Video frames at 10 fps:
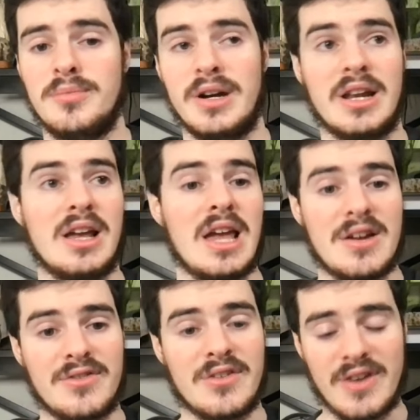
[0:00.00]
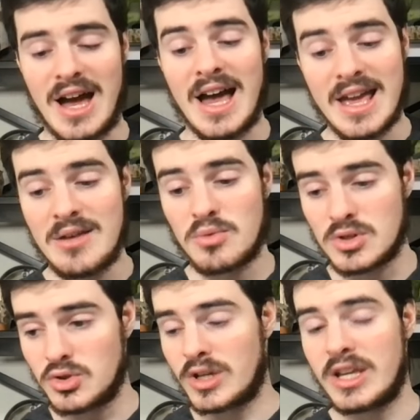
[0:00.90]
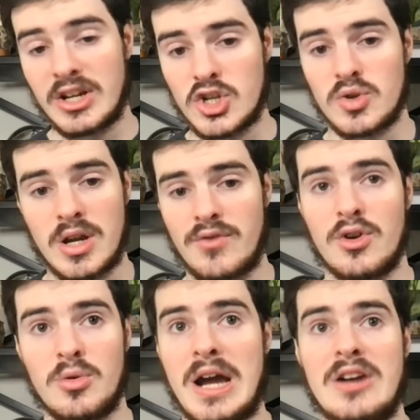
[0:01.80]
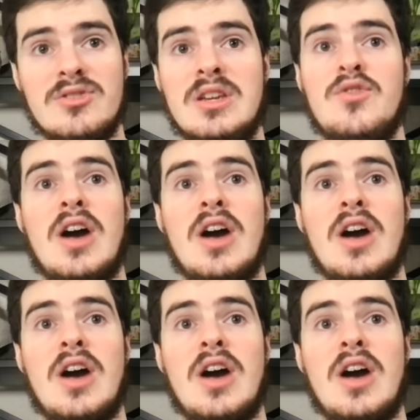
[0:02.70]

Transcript: But if I was looking to trade for a wide receiver,